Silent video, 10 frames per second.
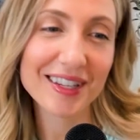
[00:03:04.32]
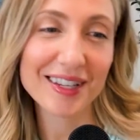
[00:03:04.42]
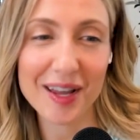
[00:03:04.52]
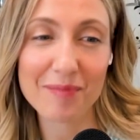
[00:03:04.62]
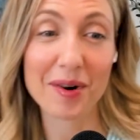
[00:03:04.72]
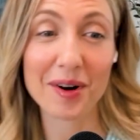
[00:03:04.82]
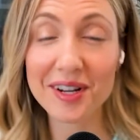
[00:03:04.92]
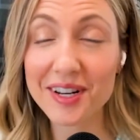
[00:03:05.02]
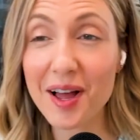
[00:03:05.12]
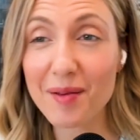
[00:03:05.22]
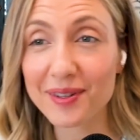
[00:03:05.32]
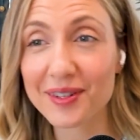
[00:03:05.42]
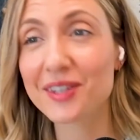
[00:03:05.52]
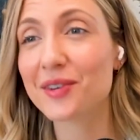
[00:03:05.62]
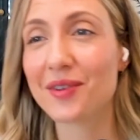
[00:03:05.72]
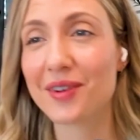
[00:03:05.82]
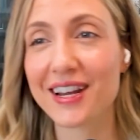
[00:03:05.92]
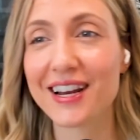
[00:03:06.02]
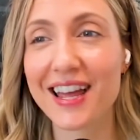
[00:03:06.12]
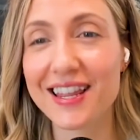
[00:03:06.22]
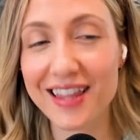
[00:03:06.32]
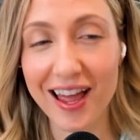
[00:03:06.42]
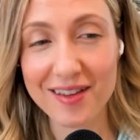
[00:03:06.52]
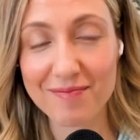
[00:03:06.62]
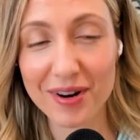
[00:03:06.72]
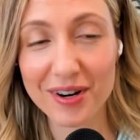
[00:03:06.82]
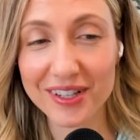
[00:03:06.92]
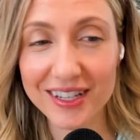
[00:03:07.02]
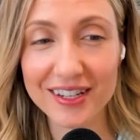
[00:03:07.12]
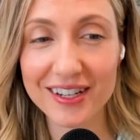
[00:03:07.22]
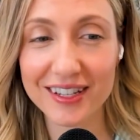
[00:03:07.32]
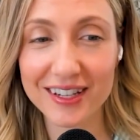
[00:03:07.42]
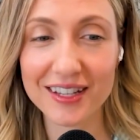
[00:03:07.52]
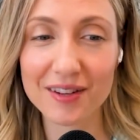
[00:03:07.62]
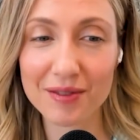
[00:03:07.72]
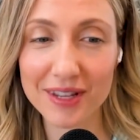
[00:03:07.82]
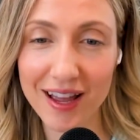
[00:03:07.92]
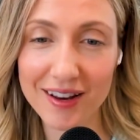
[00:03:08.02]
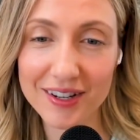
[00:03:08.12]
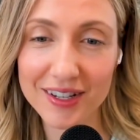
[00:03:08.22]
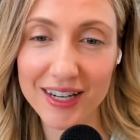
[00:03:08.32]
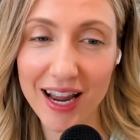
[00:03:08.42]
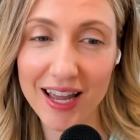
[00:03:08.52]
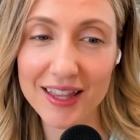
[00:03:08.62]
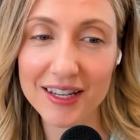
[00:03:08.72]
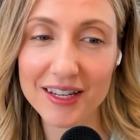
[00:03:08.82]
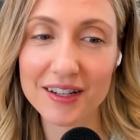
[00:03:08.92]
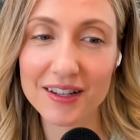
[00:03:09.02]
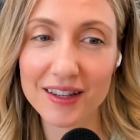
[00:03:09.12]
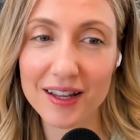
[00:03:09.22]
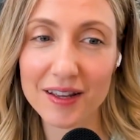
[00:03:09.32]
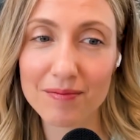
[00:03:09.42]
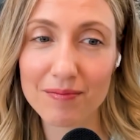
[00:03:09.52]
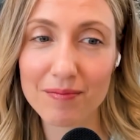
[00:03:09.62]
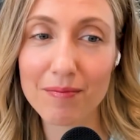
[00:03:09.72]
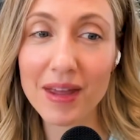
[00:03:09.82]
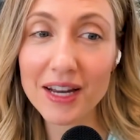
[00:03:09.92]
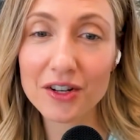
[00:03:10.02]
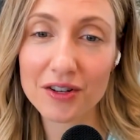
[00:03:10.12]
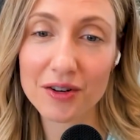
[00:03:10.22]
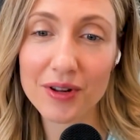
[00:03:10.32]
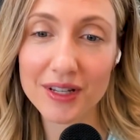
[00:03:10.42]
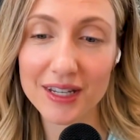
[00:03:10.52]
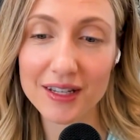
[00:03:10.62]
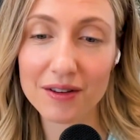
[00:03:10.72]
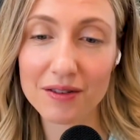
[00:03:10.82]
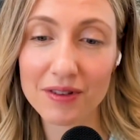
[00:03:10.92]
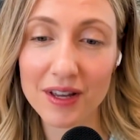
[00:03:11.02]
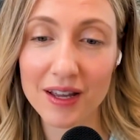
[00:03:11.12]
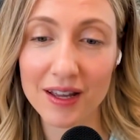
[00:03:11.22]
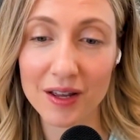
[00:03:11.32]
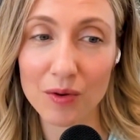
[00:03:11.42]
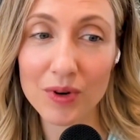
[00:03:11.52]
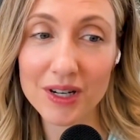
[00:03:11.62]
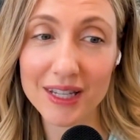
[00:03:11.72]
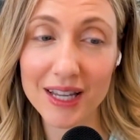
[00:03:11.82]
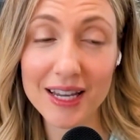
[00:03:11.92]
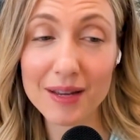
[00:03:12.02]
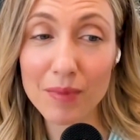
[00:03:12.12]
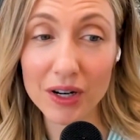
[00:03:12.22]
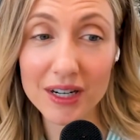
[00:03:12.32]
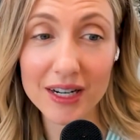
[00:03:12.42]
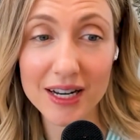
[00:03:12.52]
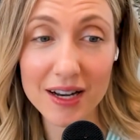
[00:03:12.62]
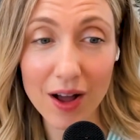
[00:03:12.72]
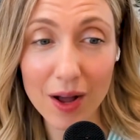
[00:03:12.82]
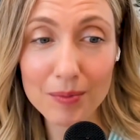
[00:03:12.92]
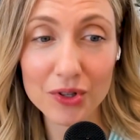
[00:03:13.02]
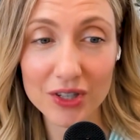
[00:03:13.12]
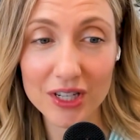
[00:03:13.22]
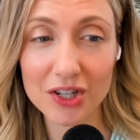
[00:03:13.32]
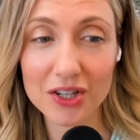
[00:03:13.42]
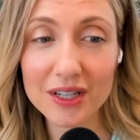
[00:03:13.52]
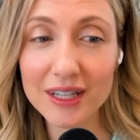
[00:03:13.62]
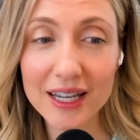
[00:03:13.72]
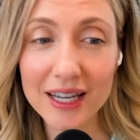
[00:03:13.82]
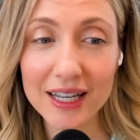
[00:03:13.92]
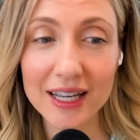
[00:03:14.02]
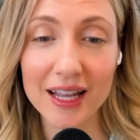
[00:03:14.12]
is like marketing ops will join and that person just doesn't really understand the the major nuances of what it's like in marketing ops traditionally